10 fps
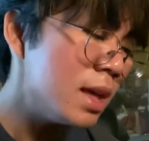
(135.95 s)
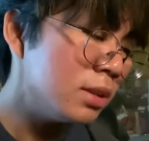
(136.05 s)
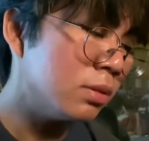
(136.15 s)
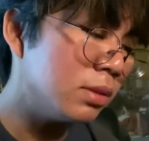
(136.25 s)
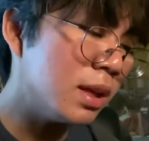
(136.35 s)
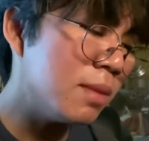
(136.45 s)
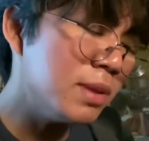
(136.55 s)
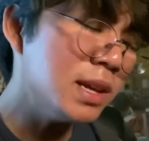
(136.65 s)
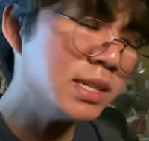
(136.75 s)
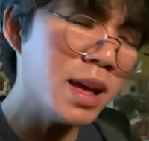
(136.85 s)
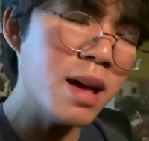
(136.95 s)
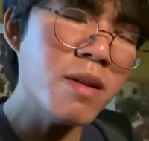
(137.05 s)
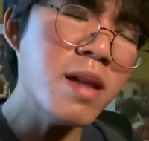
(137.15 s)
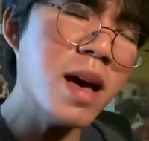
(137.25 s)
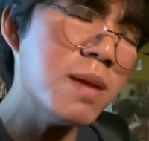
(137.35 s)
don't let me
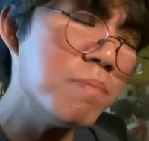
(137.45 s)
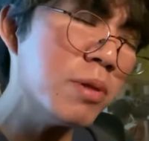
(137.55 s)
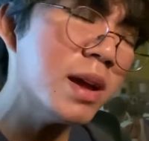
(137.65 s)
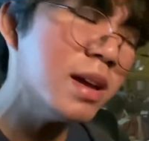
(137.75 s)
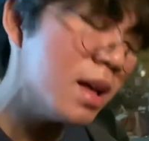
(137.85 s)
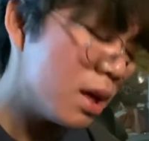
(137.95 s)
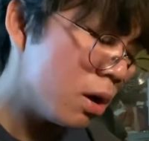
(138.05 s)
down, I pray.